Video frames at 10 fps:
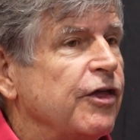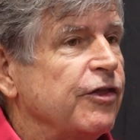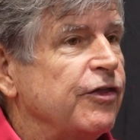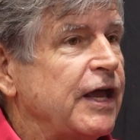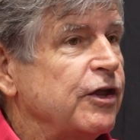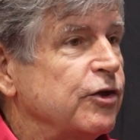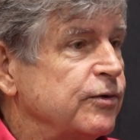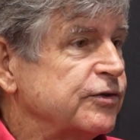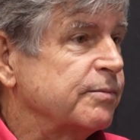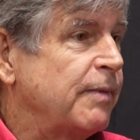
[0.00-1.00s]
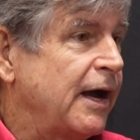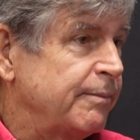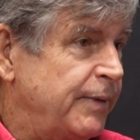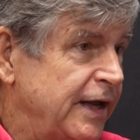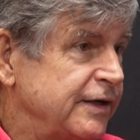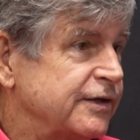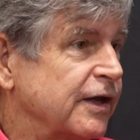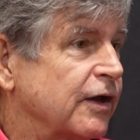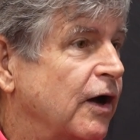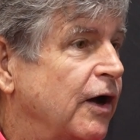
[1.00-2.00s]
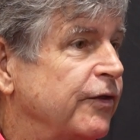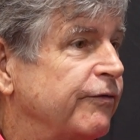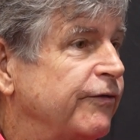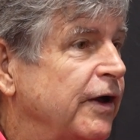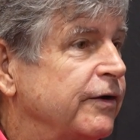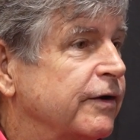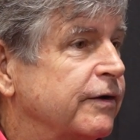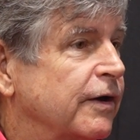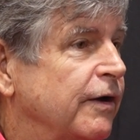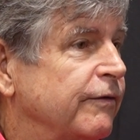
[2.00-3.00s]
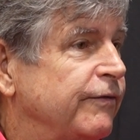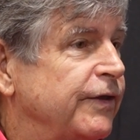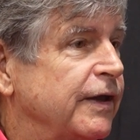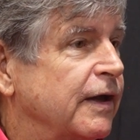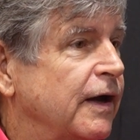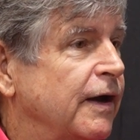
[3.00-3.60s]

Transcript: They used my painting on the front of the